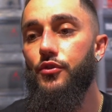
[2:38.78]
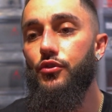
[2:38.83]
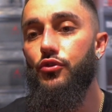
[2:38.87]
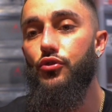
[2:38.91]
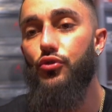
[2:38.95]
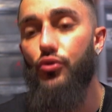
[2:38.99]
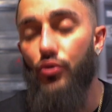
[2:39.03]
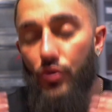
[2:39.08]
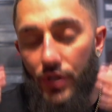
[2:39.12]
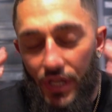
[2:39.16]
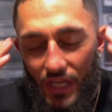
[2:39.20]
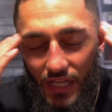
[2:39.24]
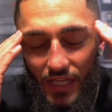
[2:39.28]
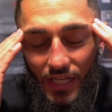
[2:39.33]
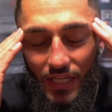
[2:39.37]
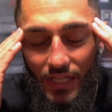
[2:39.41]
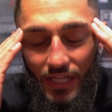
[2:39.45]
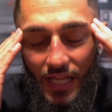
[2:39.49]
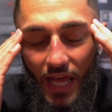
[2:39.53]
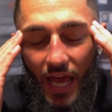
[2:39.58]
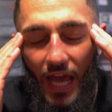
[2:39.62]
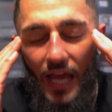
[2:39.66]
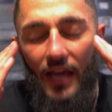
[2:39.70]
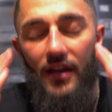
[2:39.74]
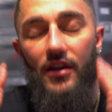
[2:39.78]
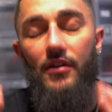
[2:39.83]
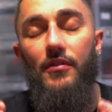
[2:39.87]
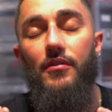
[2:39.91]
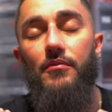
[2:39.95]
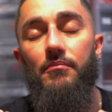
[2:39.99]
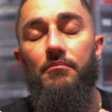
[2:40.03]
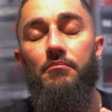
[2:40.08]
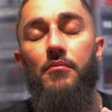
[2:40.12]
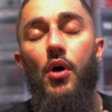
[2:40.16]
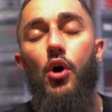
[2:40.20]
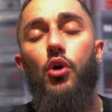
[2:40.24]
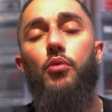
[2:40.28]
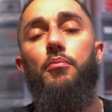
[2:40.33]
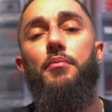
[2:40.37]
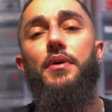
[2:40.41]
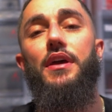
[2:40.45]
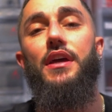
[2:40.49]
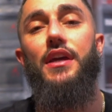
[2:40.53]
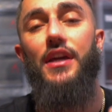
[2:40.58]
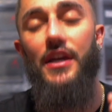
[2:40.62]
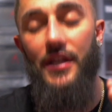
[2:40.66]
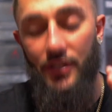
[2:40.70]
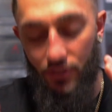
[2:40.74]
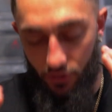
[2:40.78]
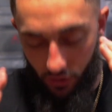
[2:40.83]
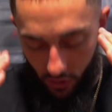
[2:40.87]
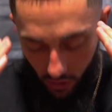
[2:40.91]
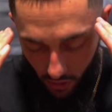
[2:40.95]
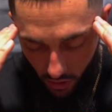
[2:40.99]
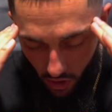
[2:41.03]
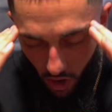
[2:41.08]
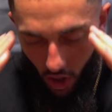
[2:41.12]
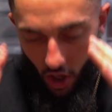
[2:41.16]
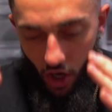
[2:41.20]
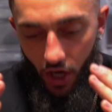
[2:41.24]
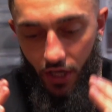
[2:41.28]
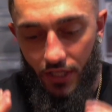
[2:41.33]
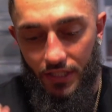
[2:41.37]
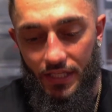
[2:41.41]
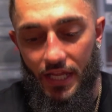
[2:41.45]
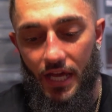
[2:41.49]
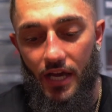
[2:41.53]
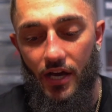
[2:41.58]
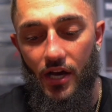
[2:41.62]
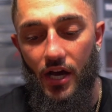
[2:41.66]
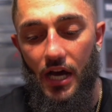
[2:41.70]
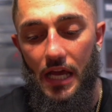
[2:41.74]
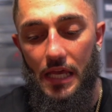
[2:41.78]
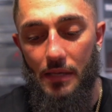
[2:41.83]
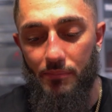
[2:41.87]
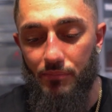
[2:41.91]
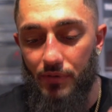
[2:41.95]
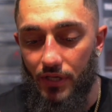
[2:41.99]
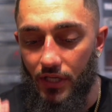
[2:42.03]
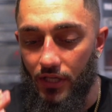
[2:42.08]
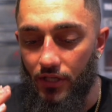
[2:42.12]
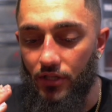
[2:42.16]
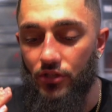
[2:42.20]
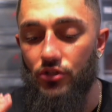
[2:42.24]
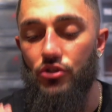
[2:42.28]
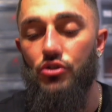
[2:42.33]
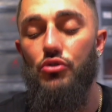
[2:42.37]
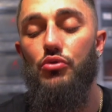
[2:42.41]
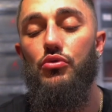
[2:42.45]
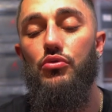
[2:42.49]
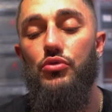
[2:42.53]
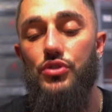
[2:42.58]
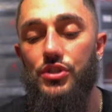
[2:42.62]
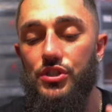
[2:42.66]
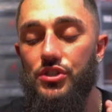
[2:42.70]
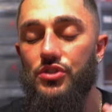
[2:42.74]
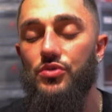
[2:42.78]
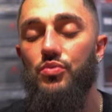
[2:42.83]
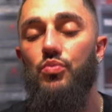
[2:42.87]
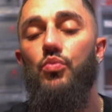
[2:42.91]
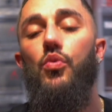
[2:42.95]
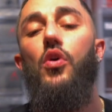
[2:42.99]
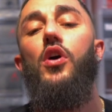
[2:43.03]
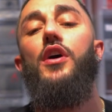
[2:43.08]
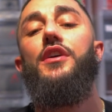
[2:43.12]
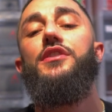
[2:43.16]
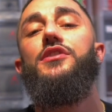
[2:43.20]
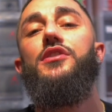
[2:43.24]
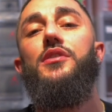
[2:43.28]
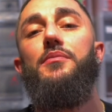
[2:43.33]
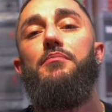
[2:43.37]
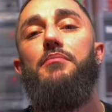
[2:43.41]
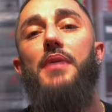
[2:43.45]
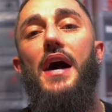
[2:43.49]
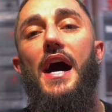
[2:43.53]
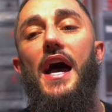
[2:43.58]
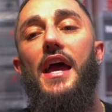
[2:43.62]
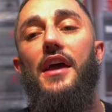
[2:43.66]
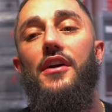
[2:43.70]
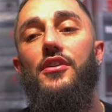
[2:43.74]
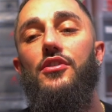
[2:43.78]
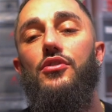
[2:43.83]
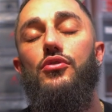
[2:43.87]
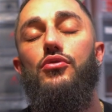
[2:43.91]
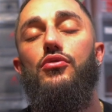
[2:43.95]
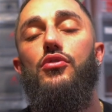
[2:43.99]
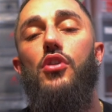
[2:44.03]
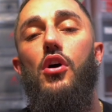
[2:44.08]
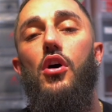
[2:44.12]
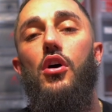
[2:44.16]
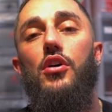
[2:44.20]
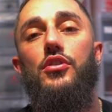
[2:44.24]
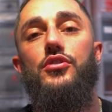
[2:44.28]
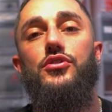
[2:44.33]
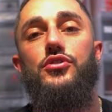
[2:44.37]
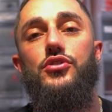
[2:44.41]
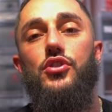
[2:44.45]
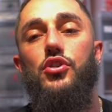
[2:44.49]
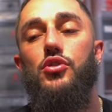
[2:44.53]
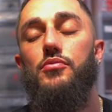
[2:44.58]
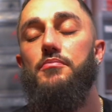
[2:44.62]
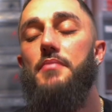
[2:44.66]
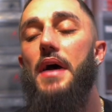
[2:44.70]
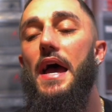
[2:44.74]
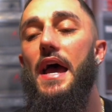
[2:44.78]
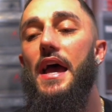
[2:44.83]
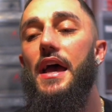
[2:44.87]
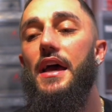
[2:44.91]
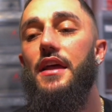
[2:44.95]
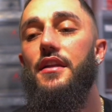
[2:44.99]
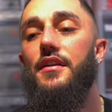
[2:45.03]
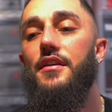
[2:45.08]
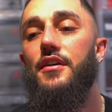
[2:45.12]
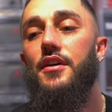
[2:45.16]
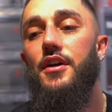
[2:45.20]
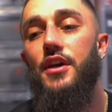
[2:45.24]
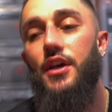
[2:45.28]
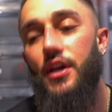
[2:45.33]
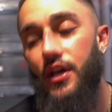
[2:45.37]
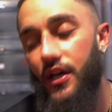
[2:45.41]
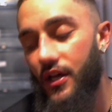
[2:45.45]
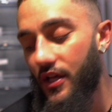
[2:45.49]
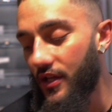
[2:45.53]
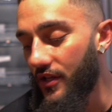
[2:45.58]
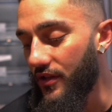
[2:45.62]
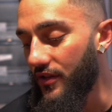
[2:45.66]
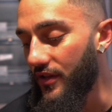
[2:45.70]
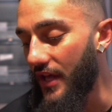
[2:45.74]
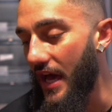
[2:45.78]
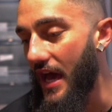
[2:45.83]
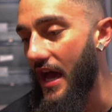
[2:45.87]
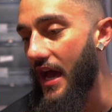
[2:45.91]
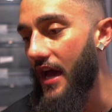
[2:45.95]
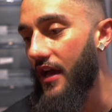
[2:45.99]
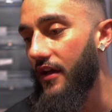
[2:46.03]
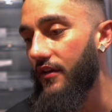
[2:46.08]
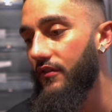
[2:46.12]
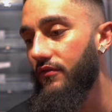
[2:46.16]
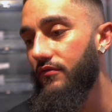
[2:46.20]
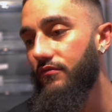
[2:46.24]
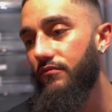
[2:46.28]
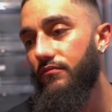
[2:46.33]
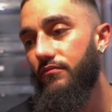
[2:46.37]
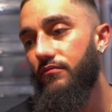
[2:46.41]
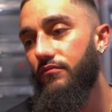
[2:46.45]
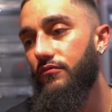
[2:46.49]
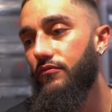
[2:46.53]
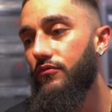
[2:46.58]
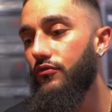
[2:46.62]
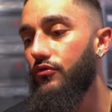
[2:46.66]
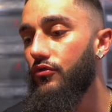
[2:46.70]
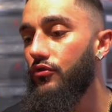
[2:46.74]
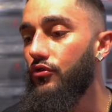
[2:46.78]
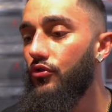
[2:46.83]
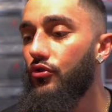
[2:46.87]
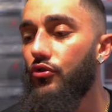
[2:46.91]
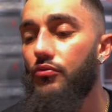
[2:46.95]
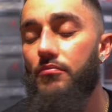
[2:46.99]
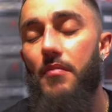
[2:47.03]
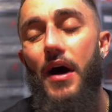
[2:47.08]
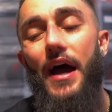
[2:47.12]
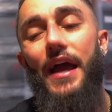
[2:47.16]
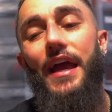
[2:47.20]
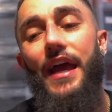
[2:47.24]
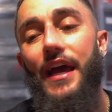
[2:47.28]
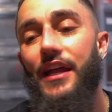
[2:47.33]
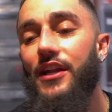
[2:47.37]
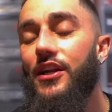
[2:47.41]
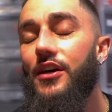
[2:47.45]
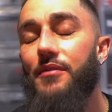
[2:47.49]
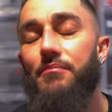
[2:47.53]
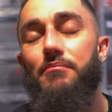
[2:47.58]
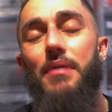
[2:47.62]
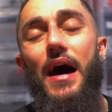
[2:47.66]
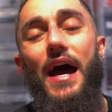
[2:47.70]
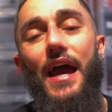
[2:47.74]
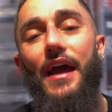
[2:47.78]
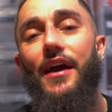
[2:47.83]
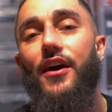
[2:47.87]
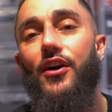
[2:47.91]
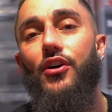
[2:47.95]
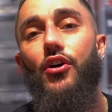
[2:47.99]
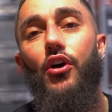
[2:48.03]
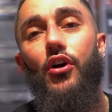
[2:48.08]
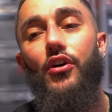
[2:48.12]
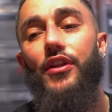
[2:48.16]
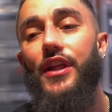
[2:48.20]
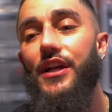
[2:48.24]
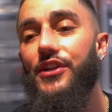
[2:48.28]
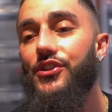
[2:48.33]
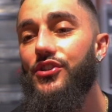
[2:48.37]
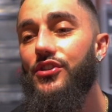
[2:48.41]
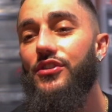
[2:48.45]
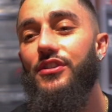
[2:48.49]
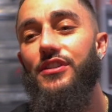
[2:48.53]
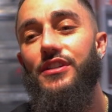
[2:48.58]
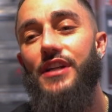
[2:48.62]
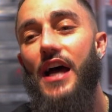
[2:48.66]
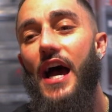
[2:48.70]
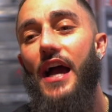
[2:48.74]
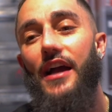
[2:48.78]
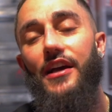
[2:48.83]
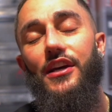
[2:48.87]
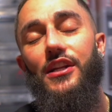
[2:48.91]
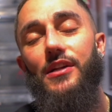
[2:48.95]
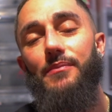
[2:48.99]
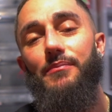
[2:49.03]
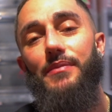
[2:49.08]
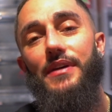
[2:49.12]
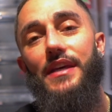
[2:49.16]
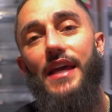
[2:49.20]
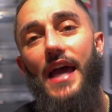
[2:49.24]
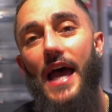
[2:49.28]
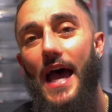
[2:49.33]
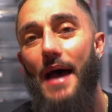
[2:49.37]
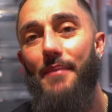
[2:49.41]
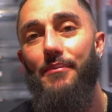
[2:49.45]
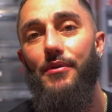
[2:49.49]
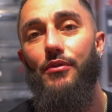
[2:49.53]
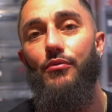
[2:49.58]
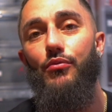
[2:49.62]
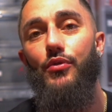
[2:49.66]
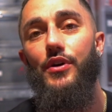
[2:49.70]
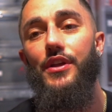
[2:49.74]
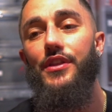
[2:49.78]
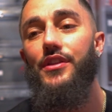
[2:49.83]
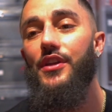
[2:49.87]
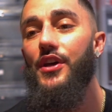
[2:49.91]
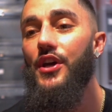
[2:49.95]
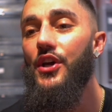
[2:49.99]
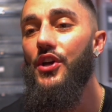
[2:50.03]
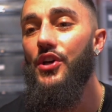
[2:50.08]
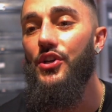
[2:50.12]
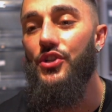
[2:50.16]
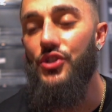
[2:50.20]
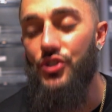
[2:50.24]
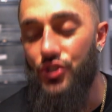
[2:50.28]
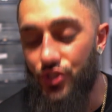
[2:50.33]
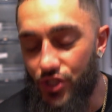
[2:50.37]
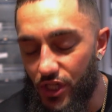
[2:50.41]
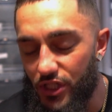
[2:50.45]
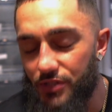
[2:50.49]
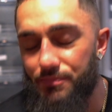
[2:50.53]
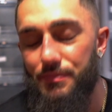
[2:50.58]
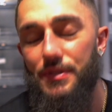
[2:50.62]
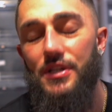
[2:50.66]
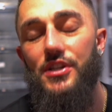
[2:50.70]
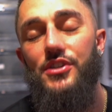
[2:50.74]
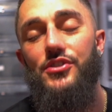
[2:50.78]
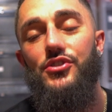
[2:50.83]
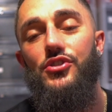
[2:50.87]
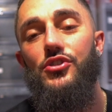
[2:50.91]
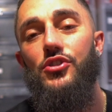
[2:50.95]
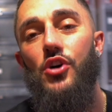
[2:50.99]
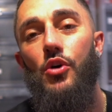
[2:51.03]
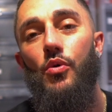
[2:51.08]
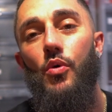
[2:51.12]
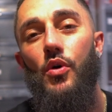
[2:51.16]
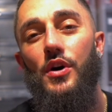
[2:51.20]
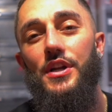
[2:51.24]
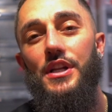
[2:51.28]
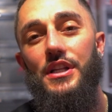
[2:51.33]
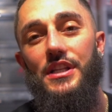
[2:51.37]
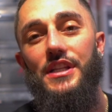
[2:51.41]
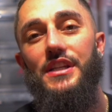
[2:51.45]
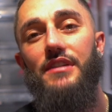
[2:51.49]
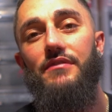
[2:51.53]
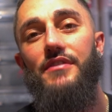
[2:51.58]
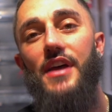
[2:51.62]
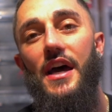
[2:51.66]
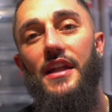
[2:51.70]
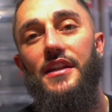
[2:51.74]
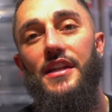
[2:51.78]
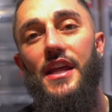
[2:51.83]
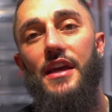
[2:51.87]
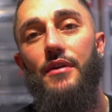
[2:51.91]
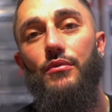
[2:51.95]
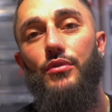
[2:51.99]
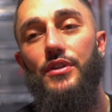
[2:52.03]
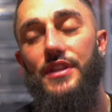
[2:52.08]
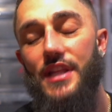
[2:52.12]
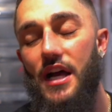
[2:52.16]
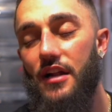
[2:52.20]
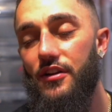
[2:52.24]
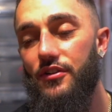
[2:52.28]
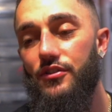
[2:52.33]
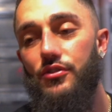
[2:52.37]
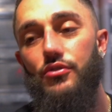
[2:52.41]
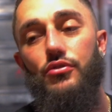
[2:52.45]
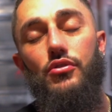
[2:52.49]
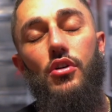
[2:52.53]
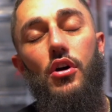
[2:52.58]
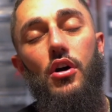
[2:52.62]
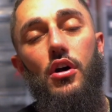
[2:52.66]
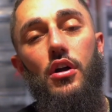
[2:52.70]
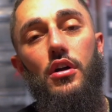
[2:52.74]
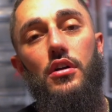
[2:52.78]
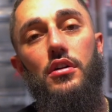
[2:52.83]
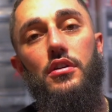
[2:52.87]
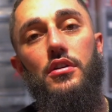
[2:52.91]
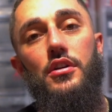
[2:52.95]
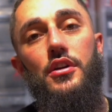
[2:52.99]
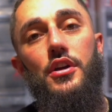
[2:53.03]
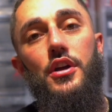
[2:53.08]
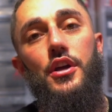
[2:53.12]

you get in that moment and you're caught in that hype and you just want to buy a new car so bad that you might end up buying a car that you're not going to be happy with just because you don't want to leave that day without a new car.